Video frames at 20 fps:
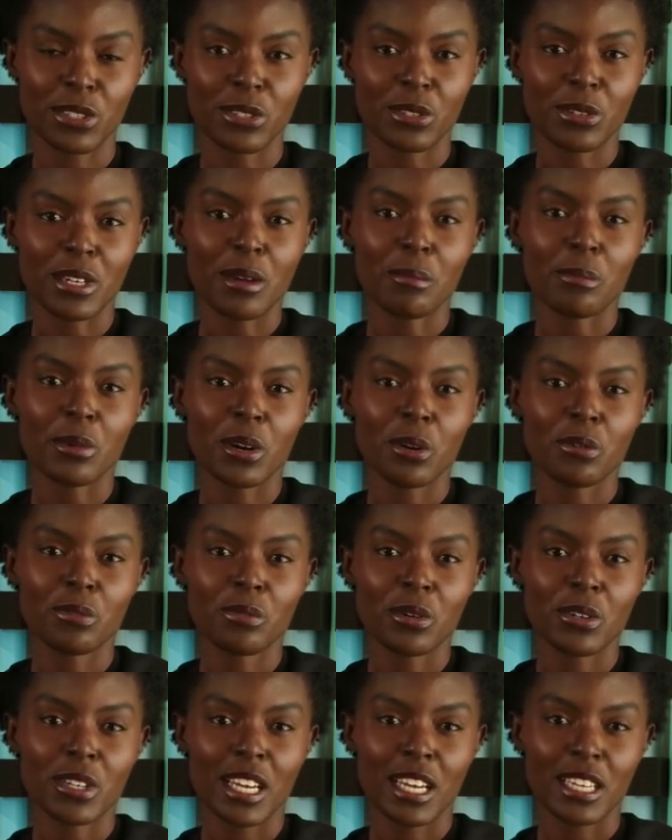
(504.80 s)
They build
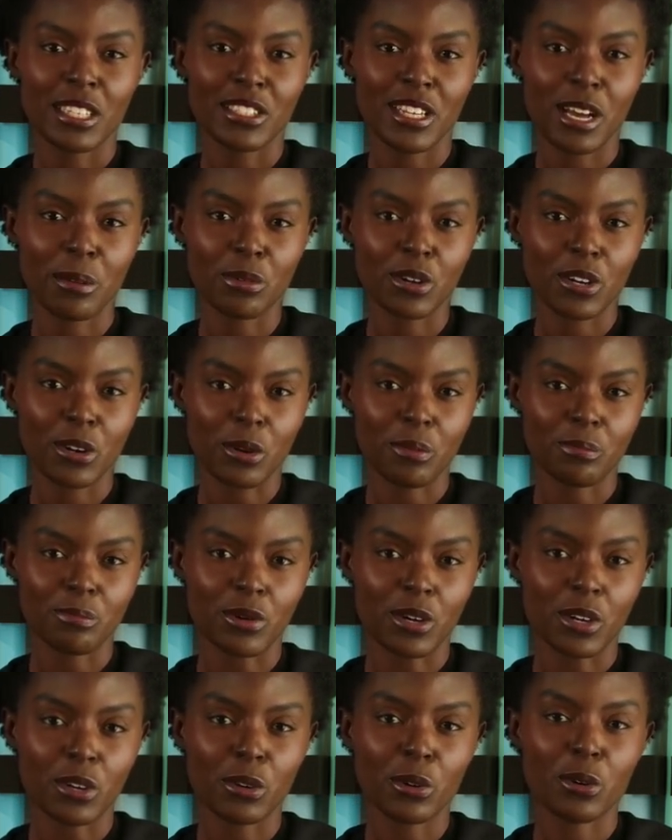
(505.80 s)
for the exceptional
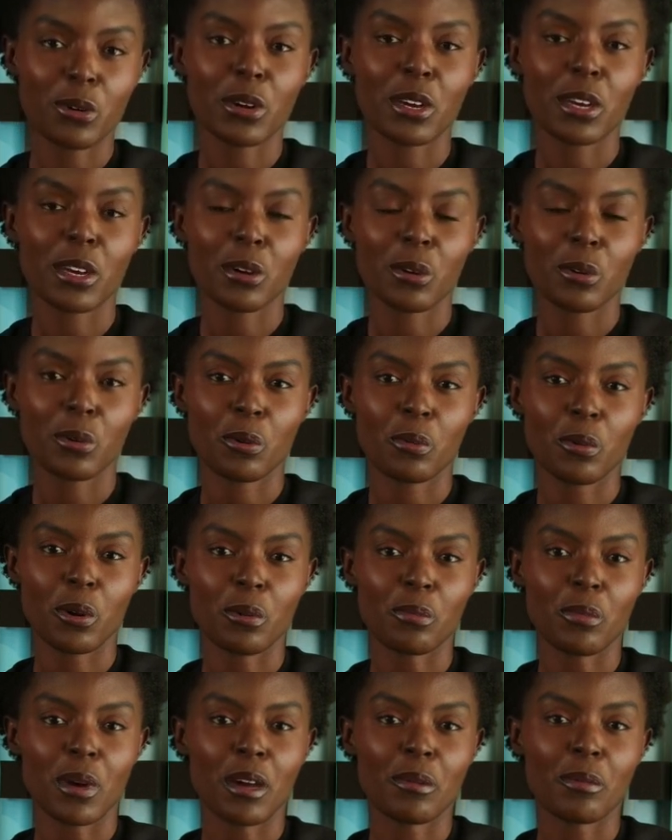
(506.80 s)
few who
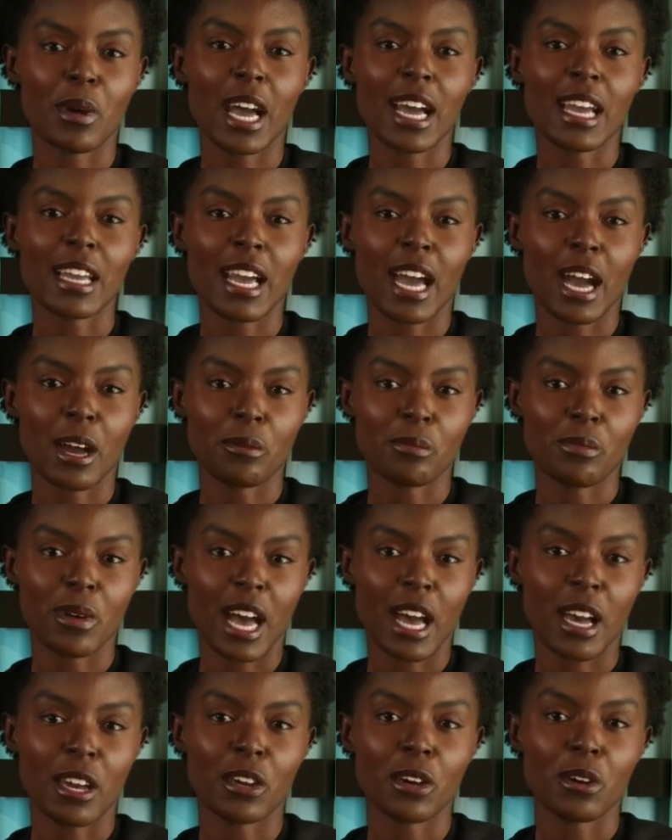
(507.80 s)
will rewrite how
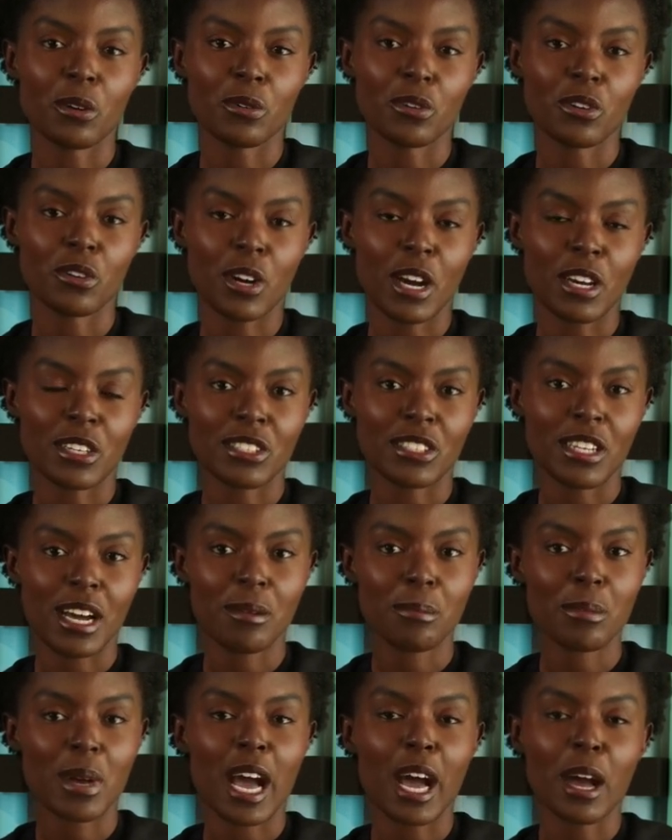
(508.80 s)
value, trust,
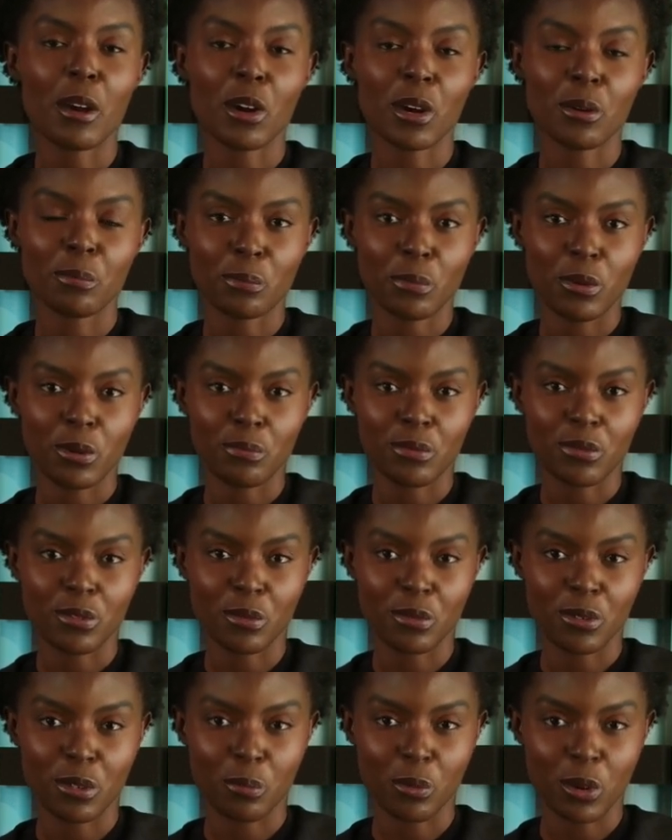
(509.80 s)
and power move
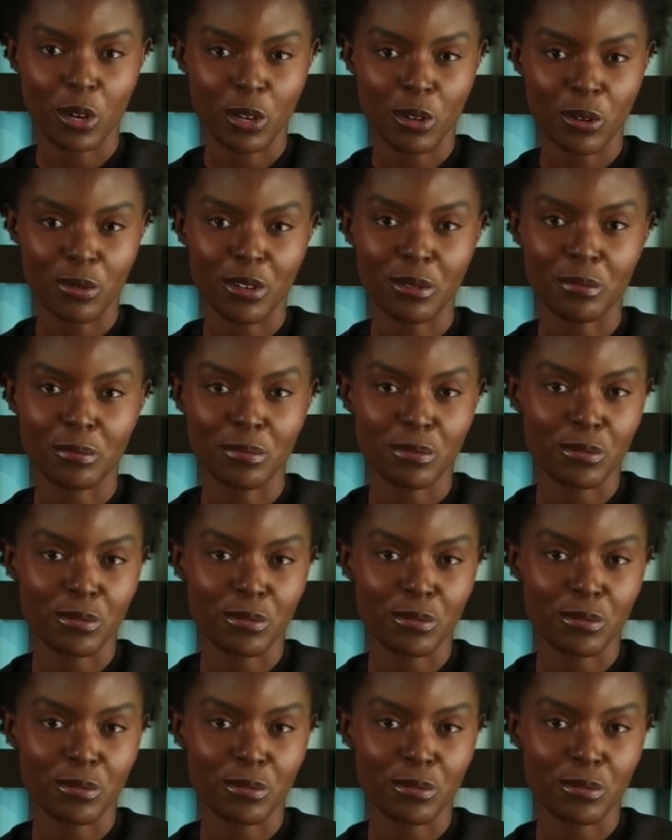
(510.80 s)
through the world.